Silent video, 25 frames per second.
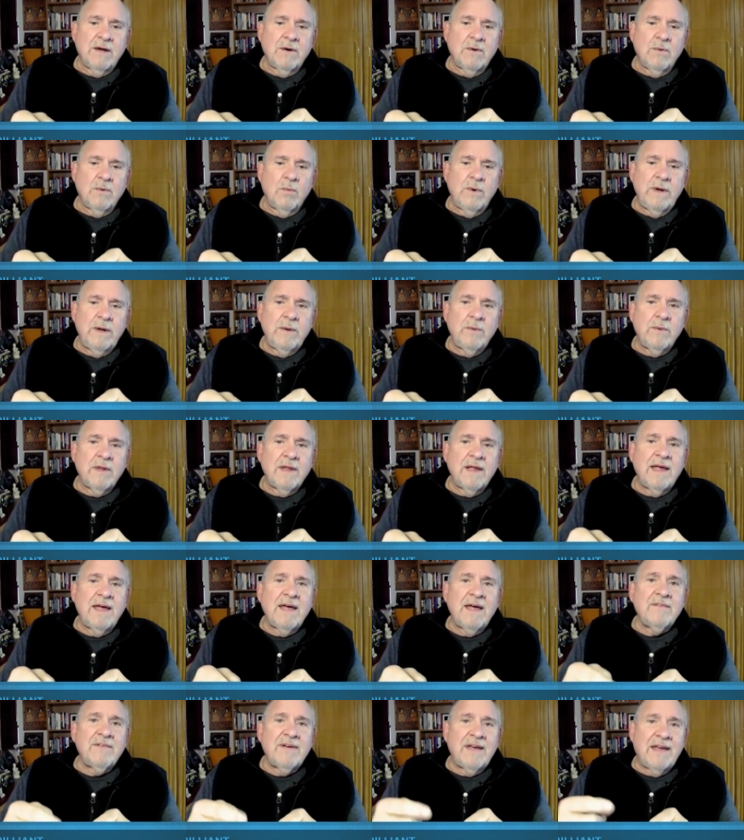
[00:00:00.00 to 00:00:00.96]
we will
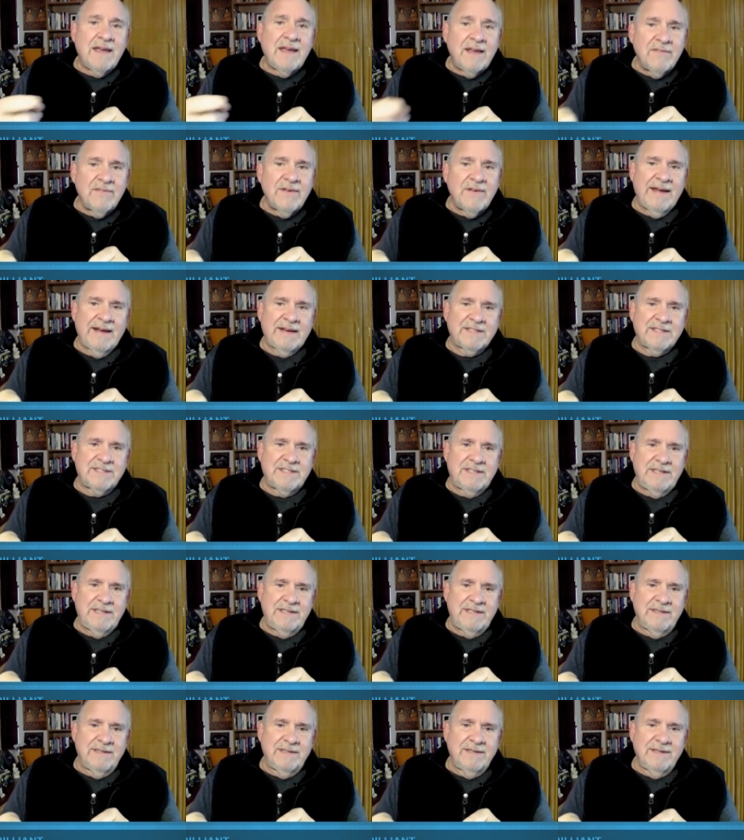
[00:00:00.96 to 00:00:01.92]
have a
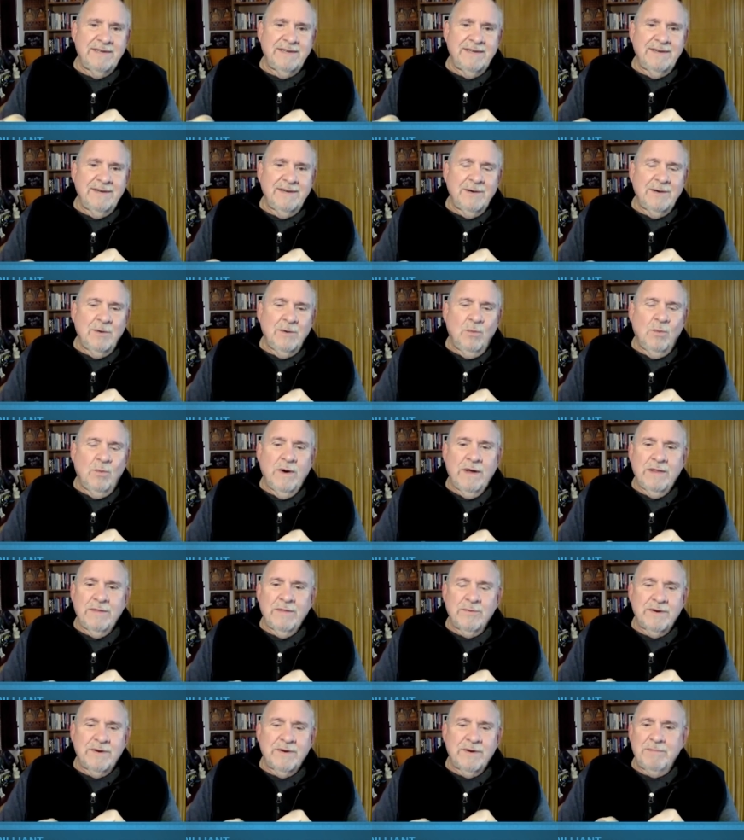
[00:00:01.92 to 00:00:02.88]
vaccine
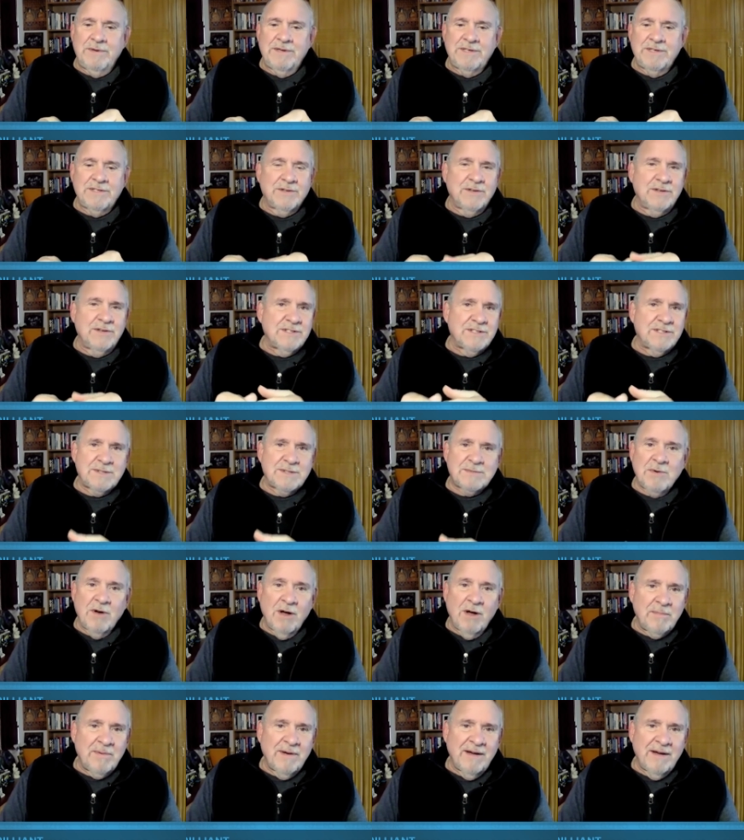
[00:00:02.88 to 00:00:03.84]
whether it'll be as good as the
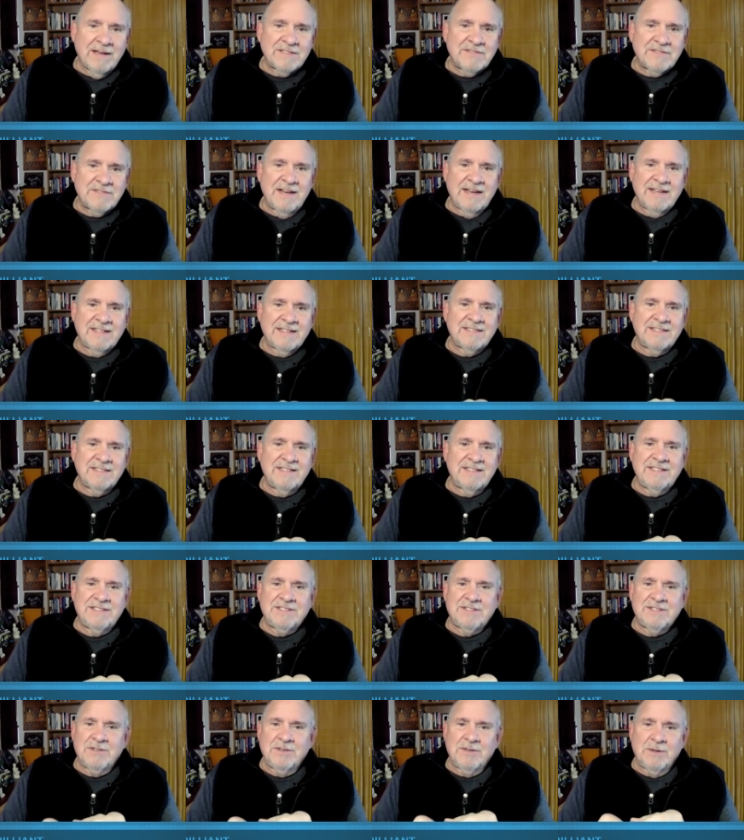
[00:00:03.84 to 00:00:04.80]
smallpox
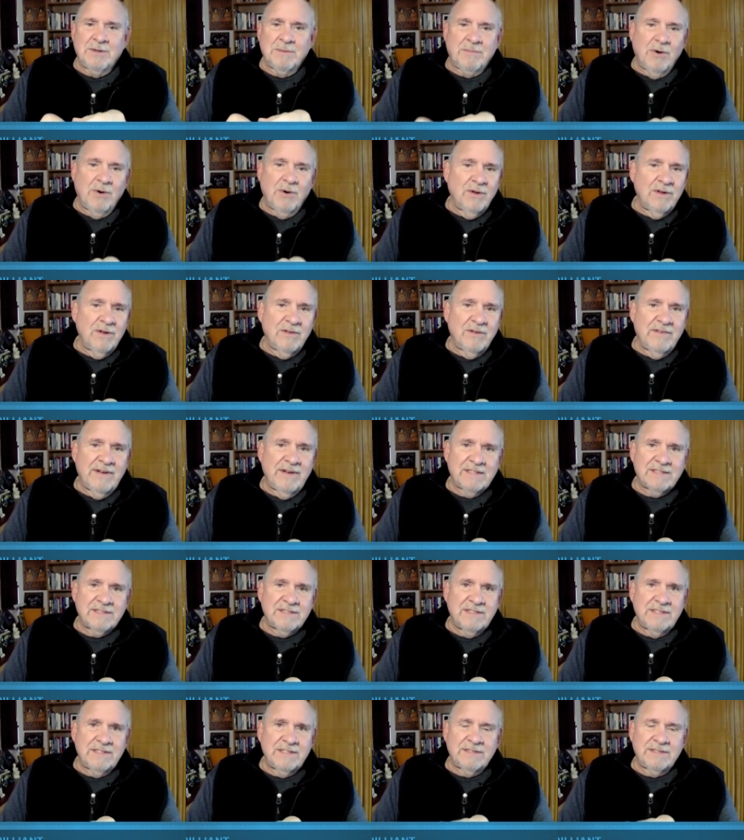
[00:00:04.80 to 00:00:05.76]
vaccination or the polio
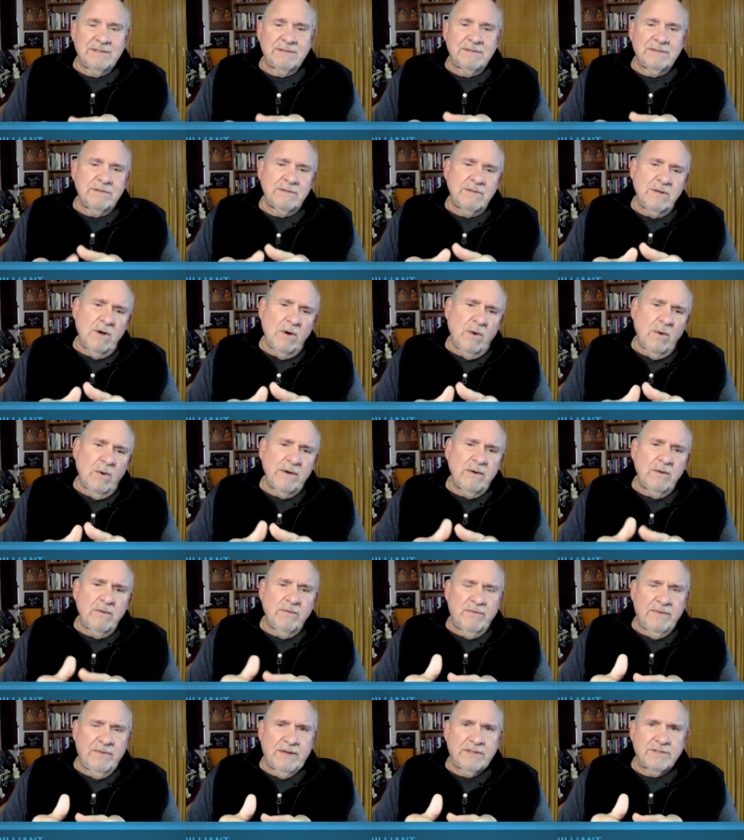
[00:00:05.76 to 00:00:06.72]
vaccination, no, I
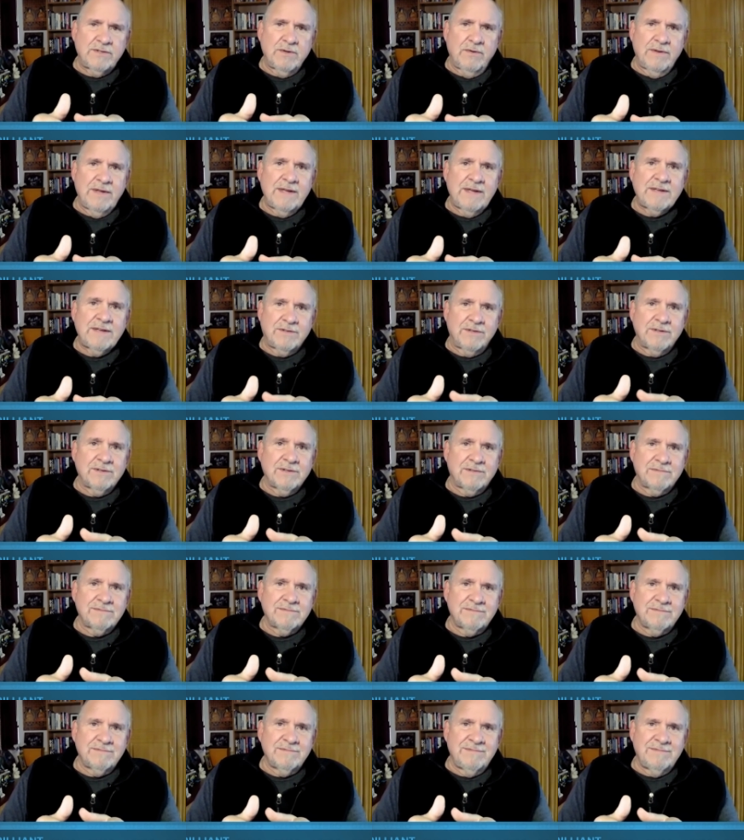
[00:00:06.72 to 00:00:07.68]
don't think so. That took,
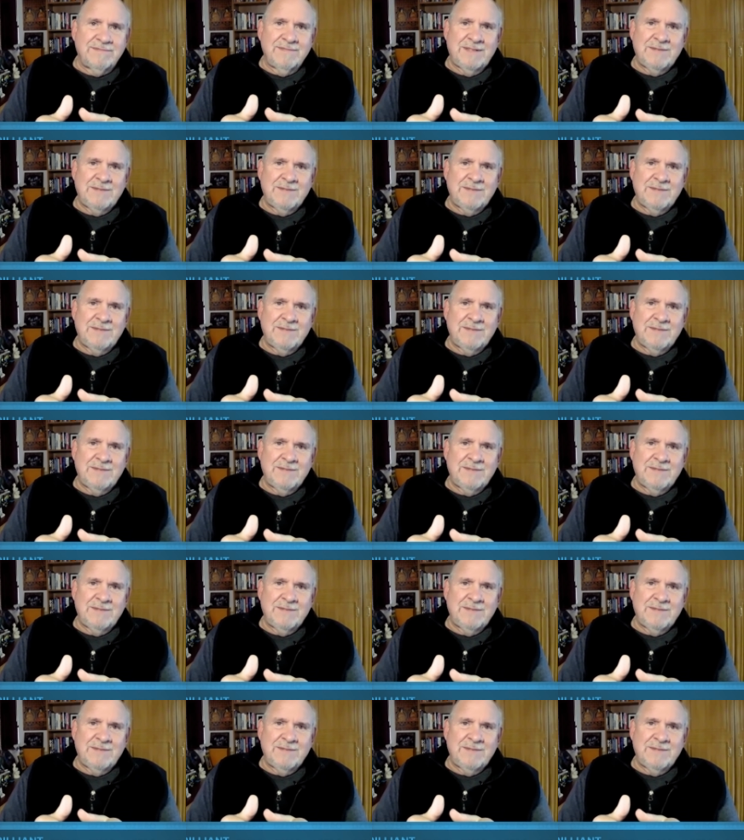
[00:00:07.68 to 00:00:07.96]
in